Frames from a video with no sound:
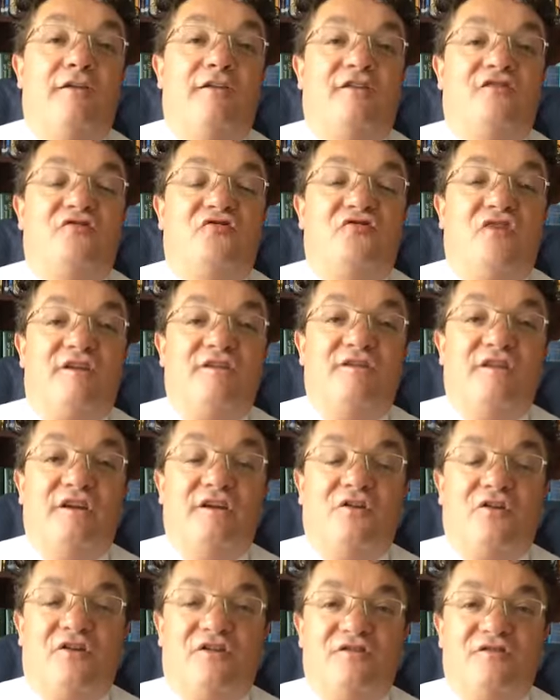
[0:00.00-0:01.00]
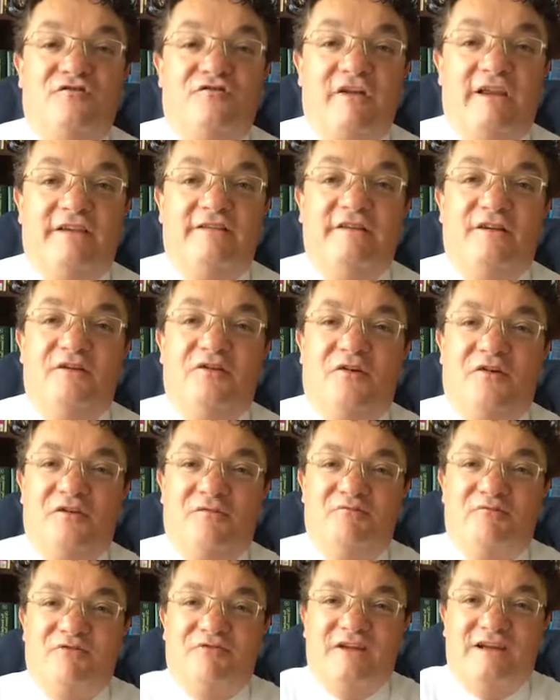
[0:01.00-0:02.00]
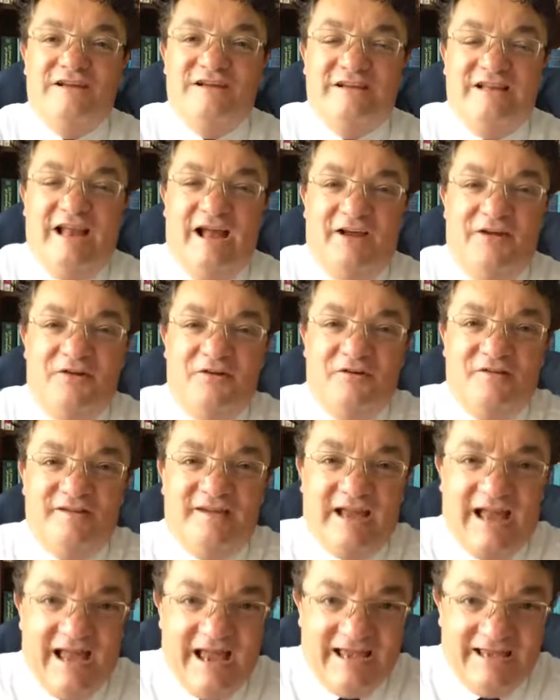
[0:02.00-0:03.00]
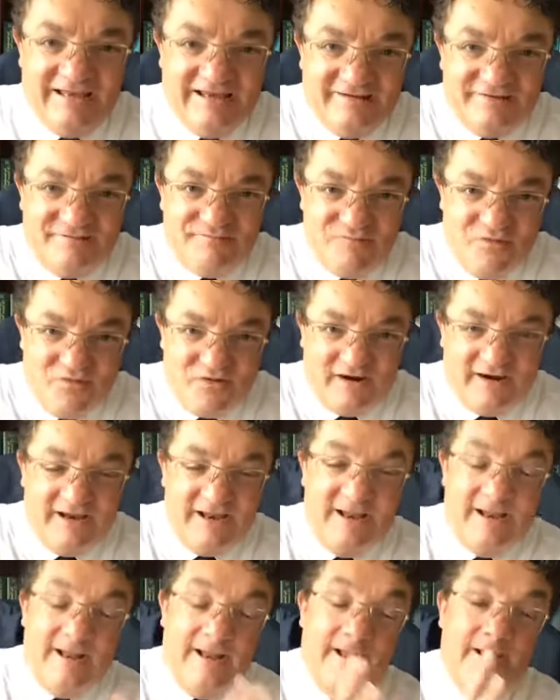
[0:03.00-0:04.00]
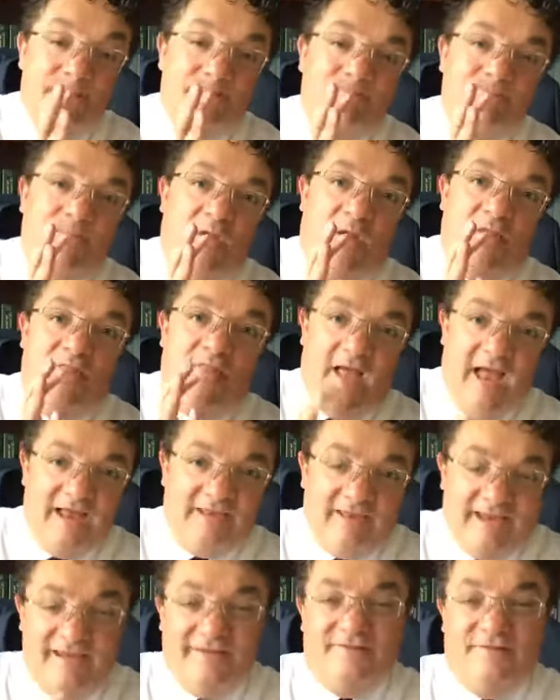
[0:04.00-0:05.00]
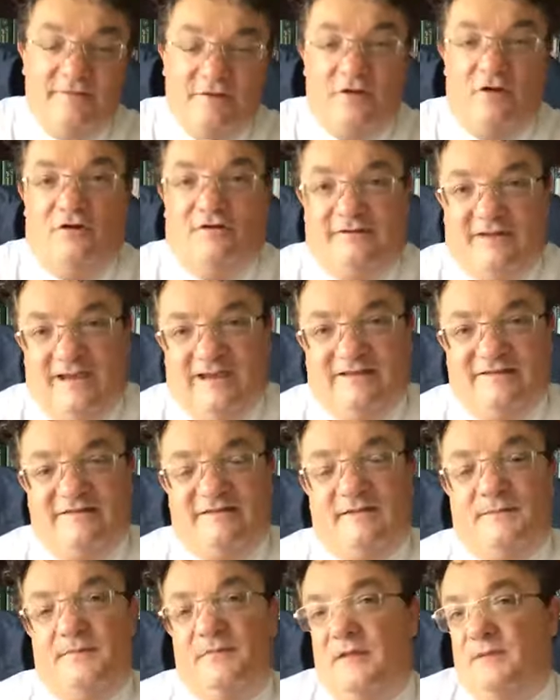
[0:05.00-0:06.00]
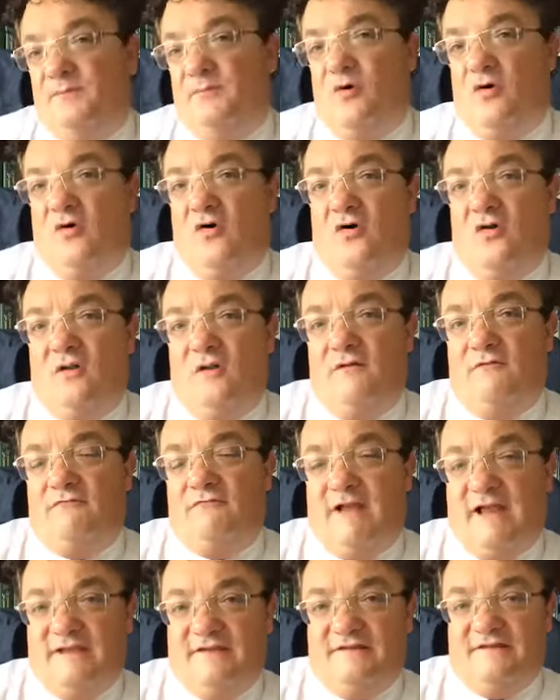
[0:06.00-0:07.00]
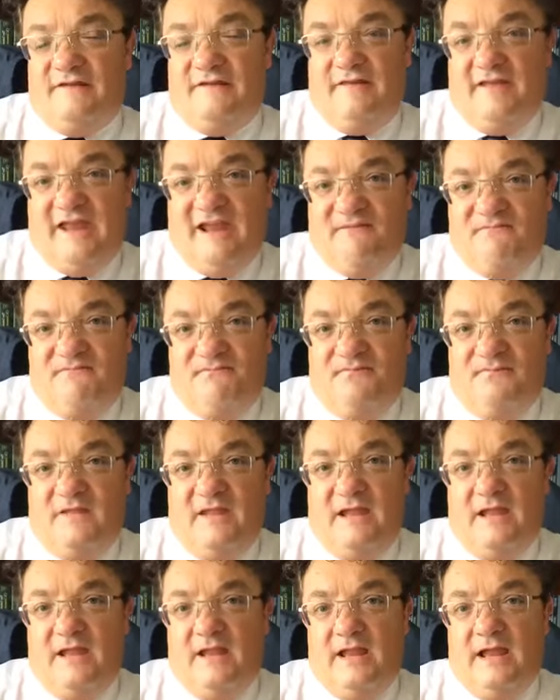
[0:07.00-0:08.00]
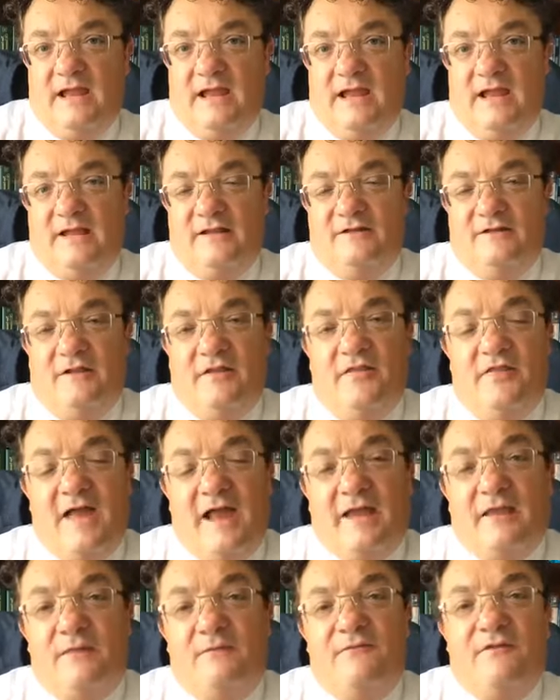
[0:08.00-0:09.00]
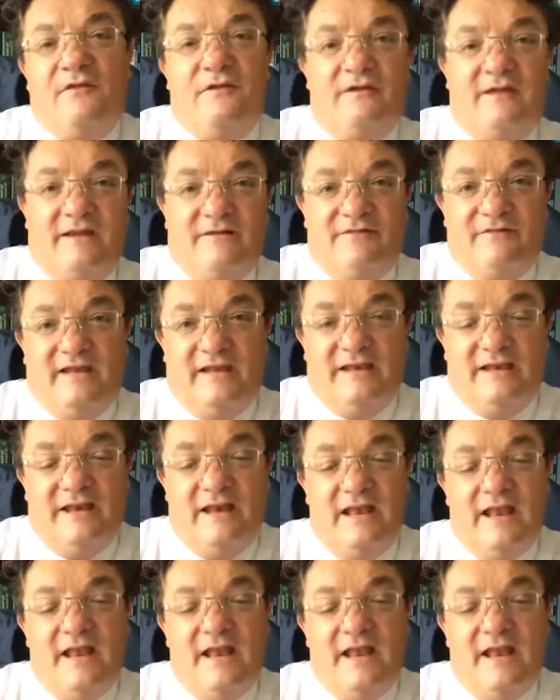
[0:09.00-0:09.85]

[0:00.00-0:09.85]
to trust in God's grace and God's provision and God's kindness more. Now, that is the context that Paul writes to them uh, to thank them for their gift in.